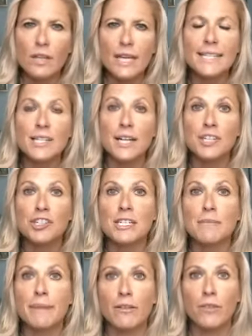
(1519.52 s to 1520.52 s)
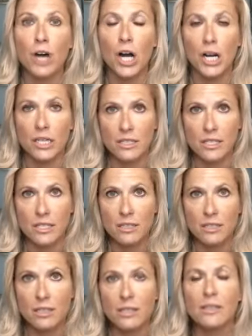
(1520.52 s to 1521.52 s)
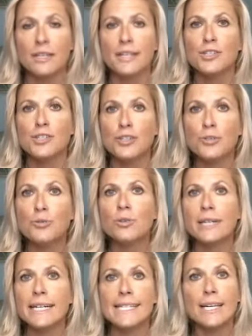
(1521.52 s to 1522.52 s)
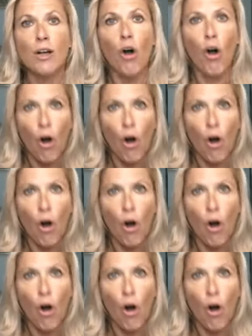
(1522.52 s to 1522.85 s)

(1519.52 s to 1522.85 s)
It's not just about the heart. It's utilizing